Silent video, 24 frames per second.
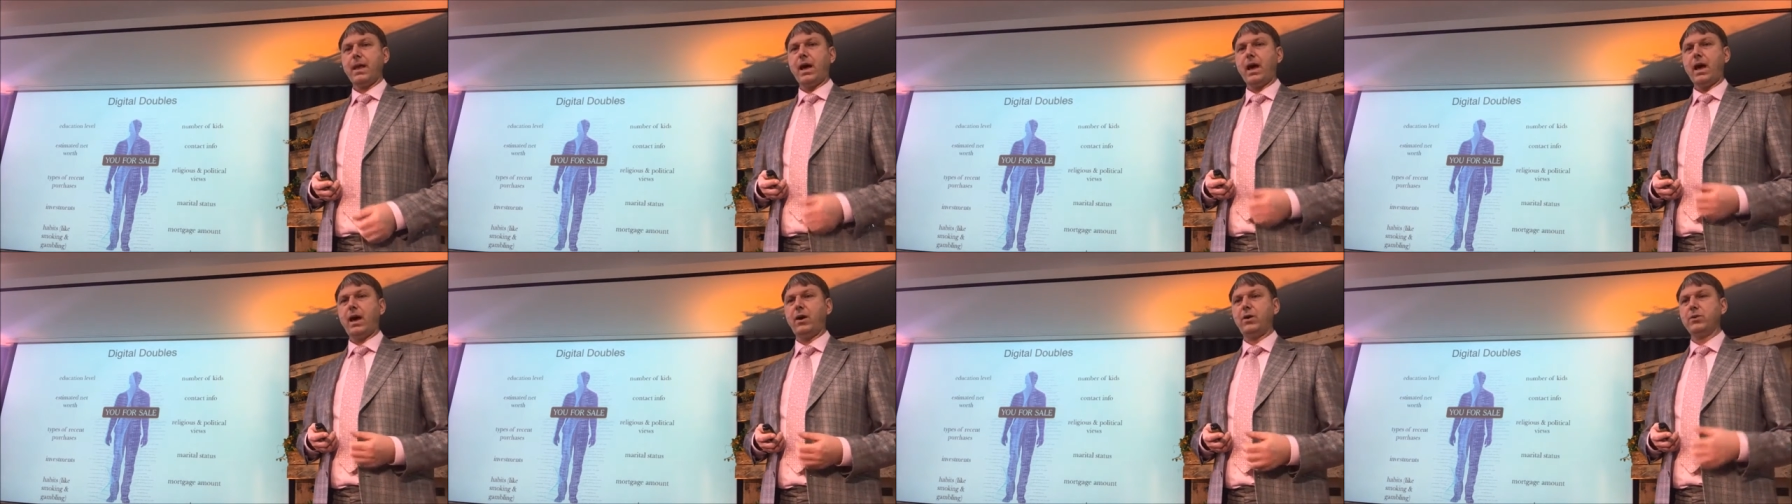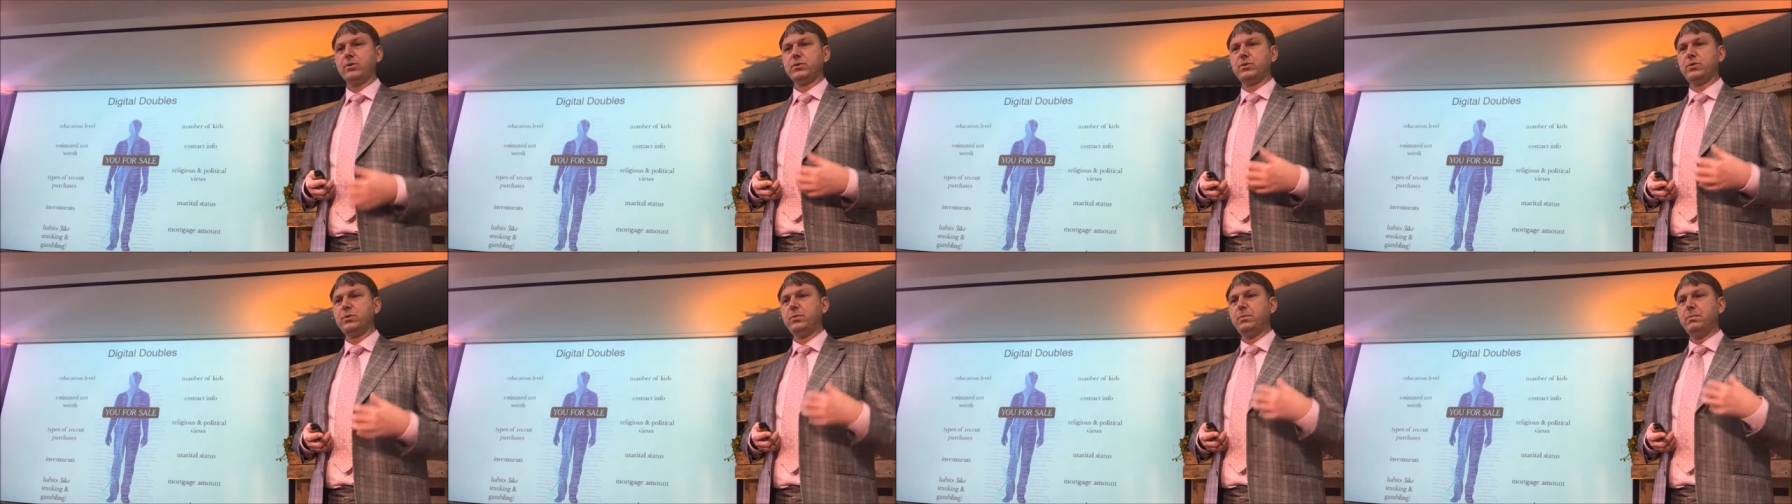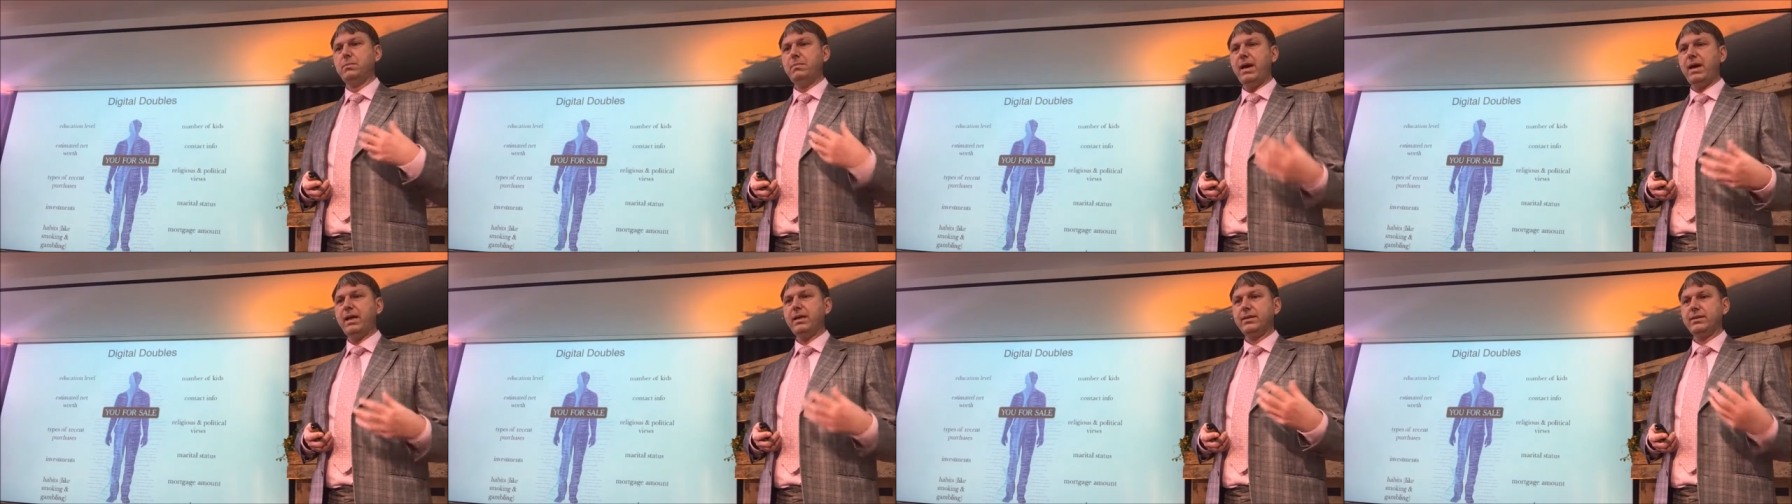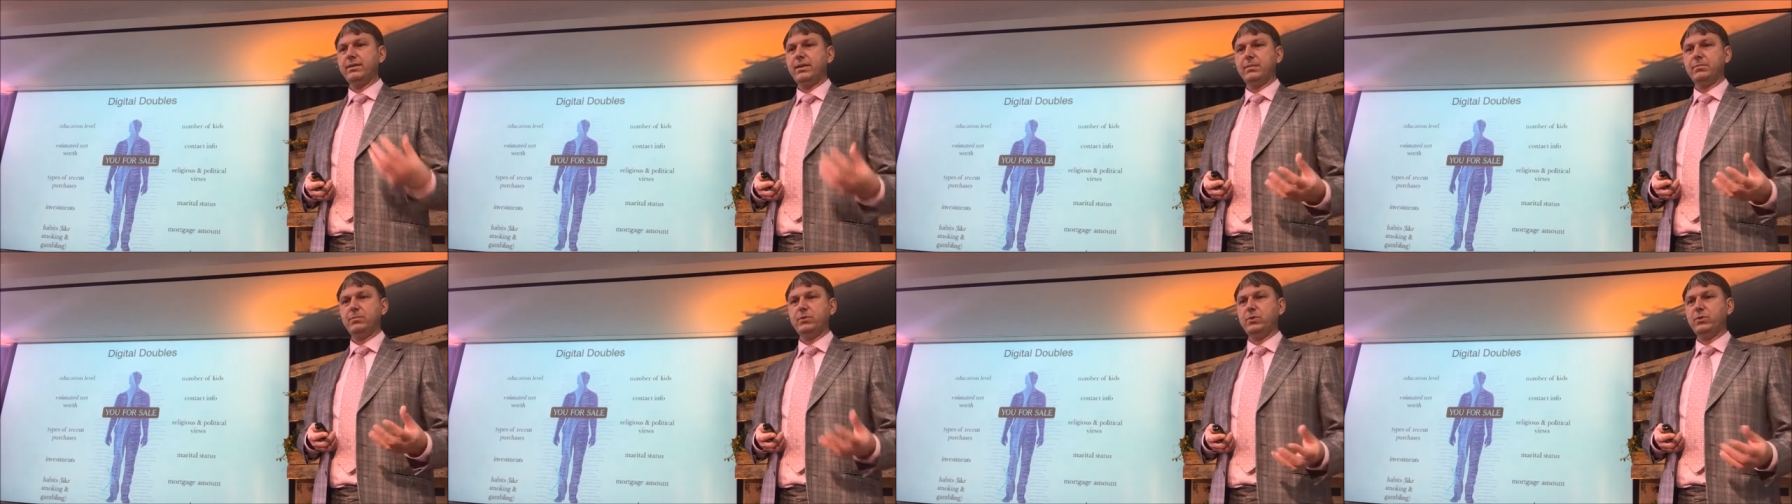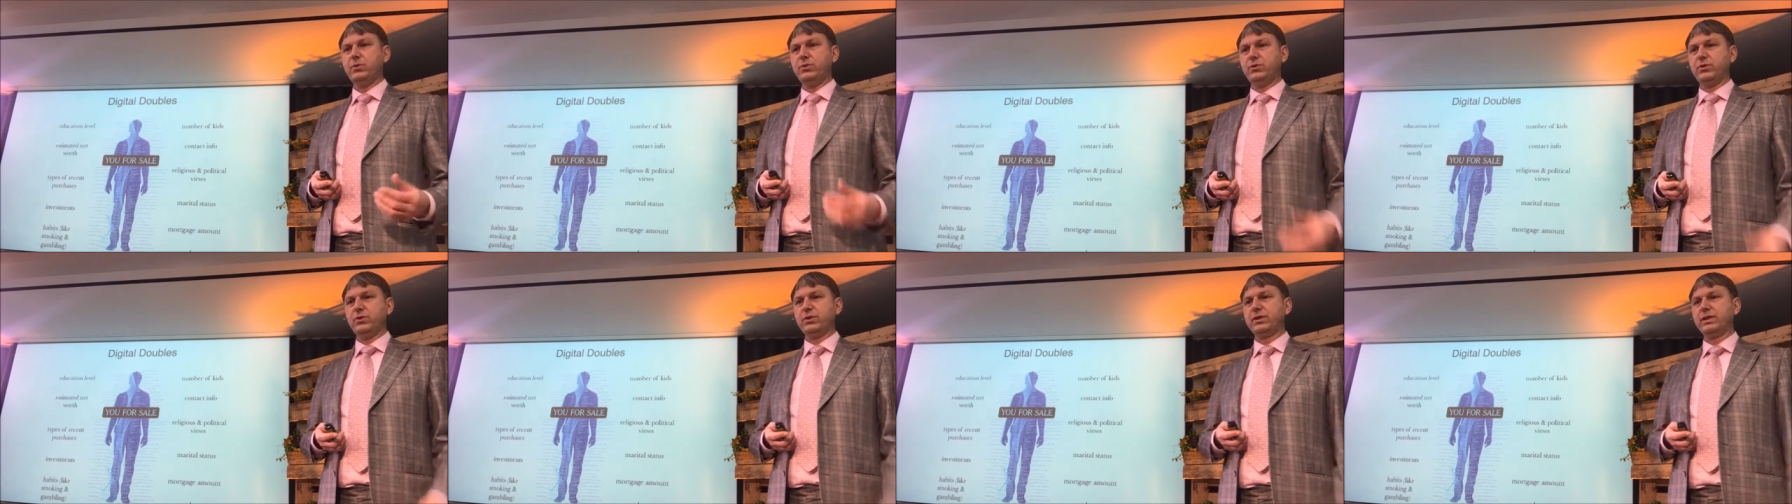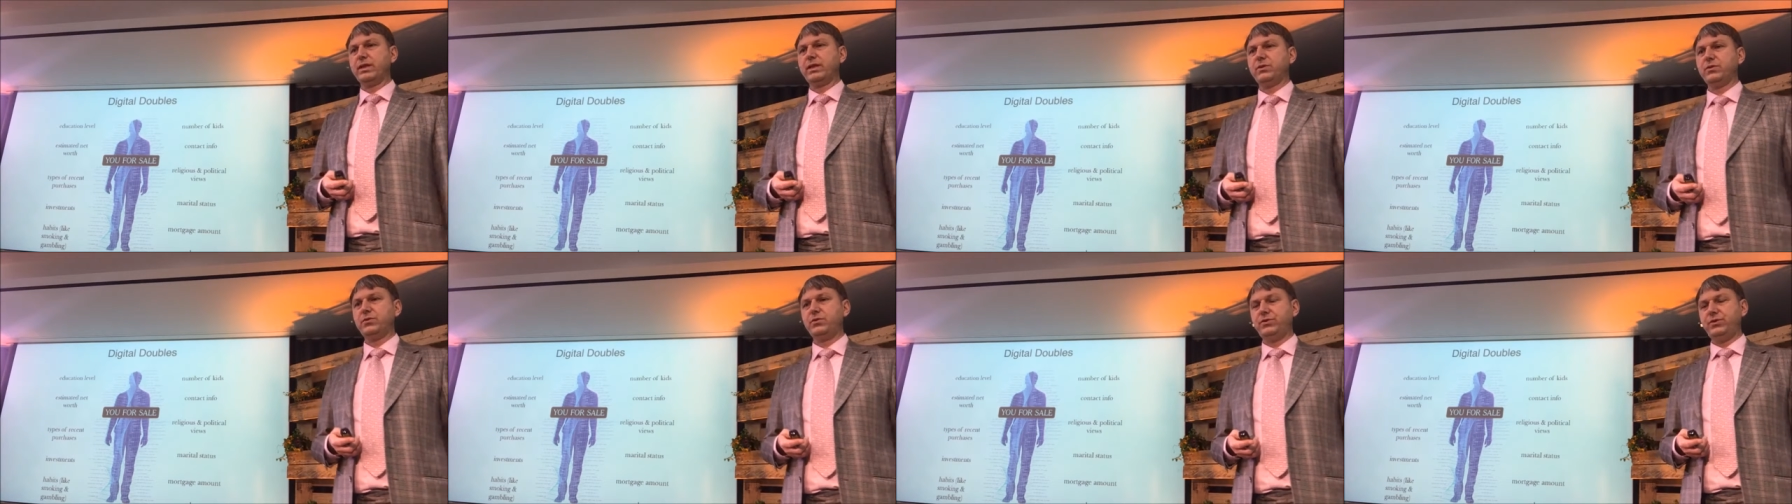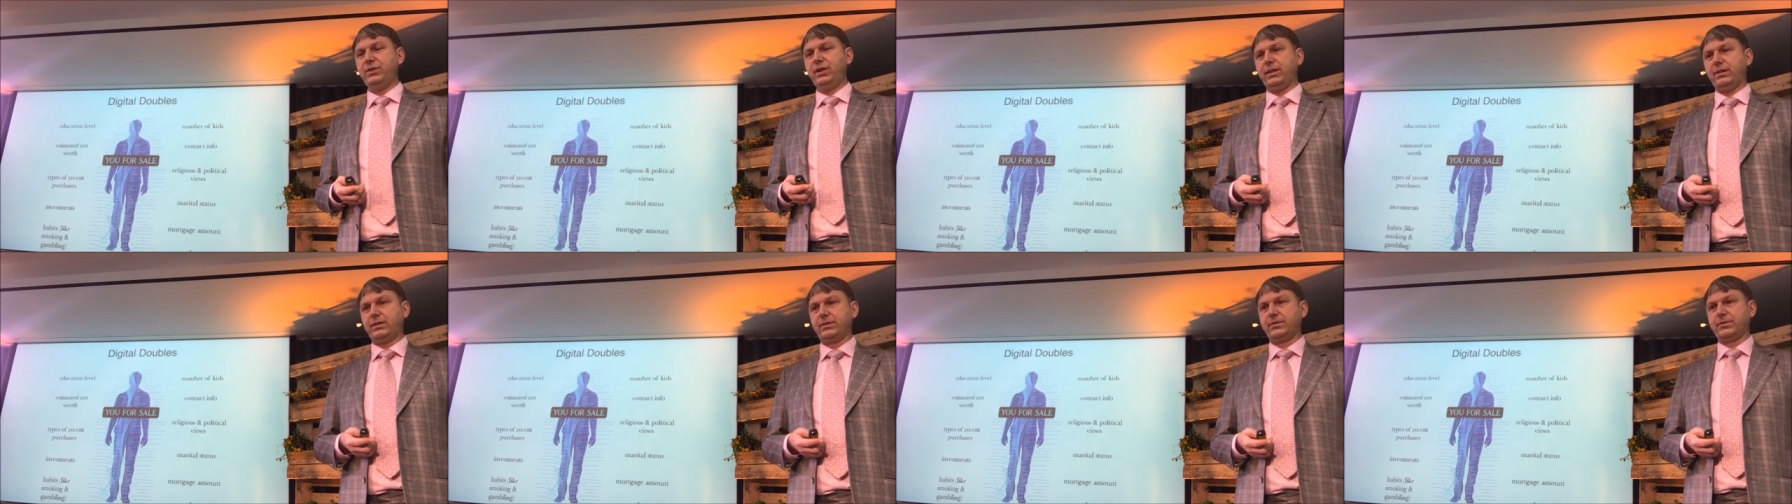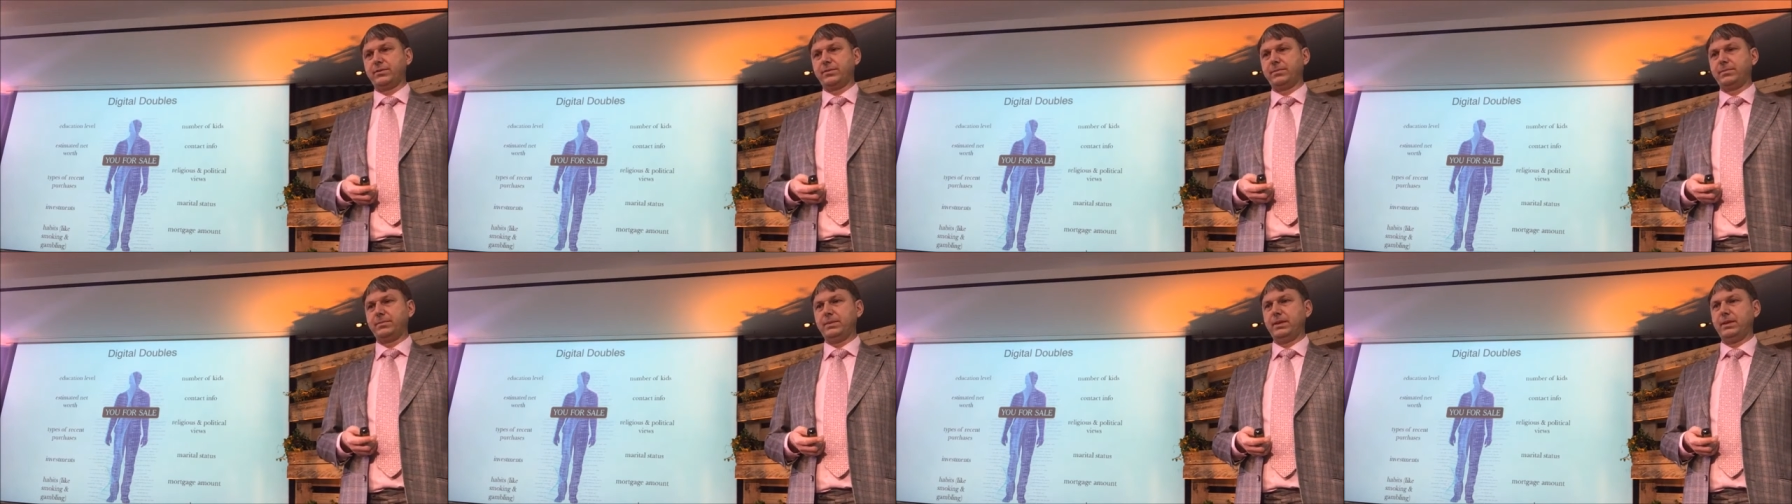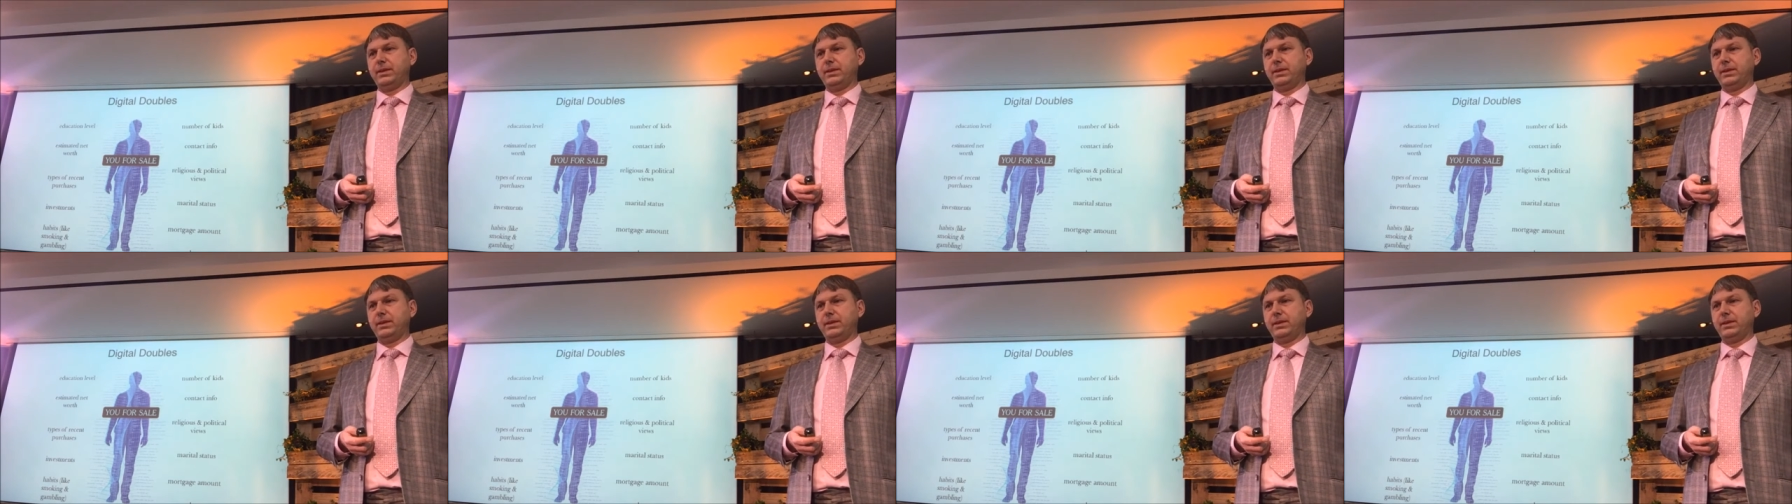how to make them do certain kind of things.